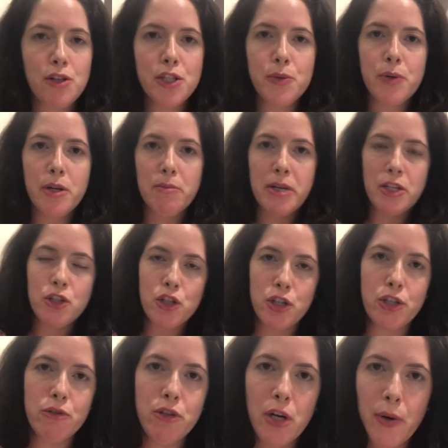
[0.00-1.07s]
want to make sure
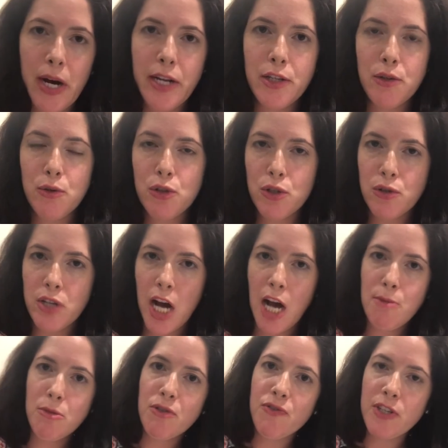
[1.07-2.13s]
you know how to use your
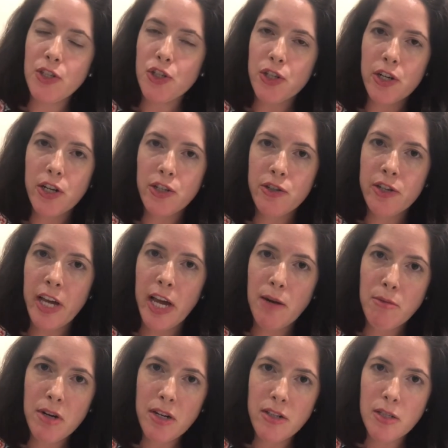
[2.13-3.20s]
timer feature on your
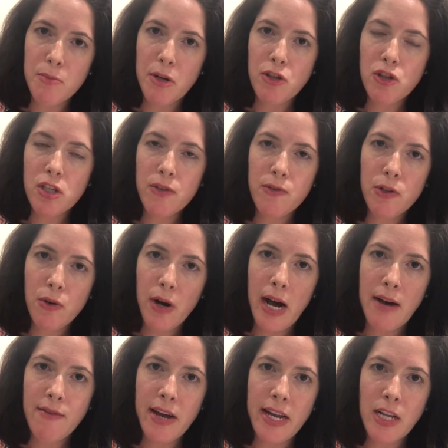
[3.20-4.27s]
camera, especially if you don't
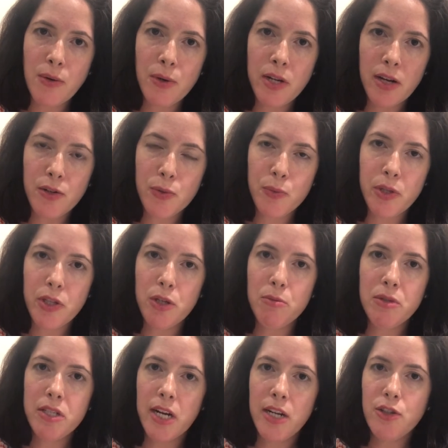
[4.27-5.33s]
have anyone else with you
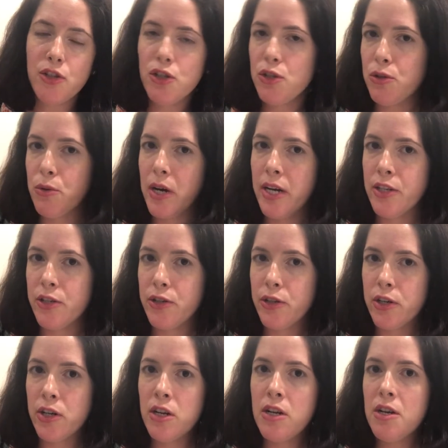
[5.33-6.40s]
besides you and
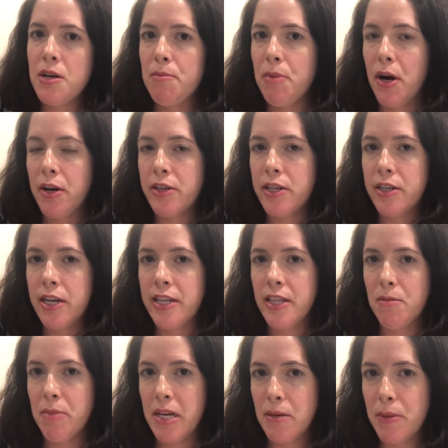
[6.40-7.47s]
your partner and
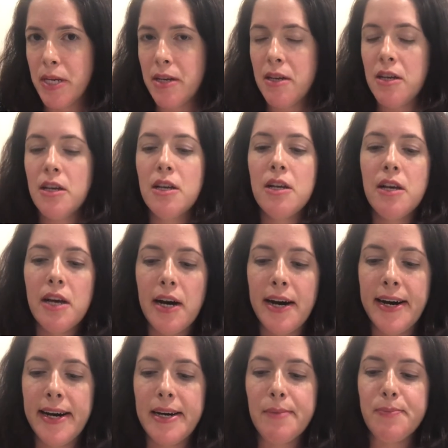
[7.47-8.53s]
the baby.
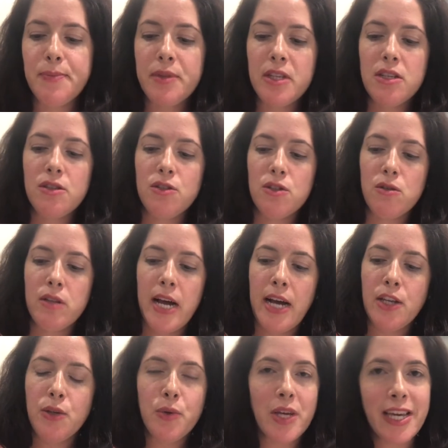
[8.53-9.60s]
So
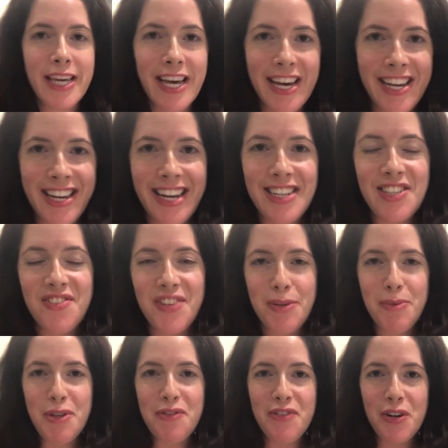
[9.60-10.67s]
that you can get a nice
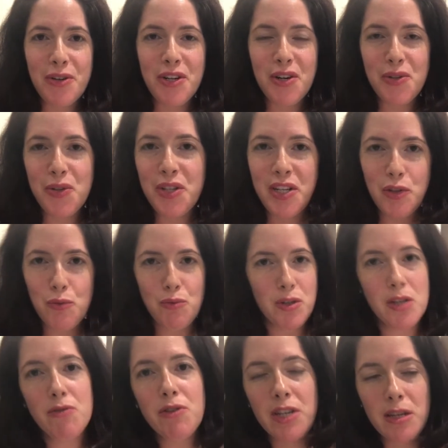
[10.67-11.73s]
family photo. So that's
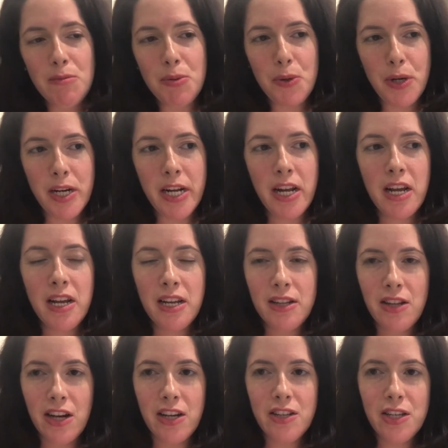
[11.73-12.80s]
really, really important.
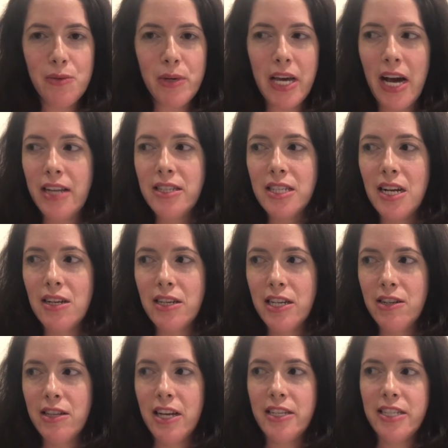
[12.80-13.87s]
Luckily we had Sel
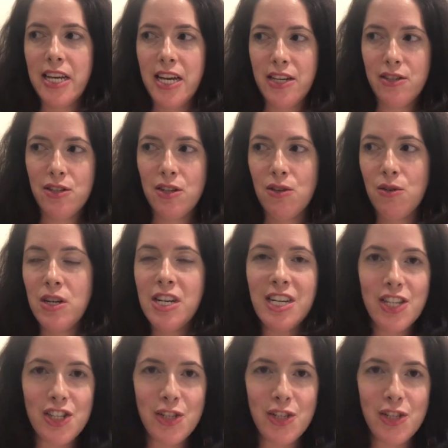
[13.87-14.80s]
here that day, so she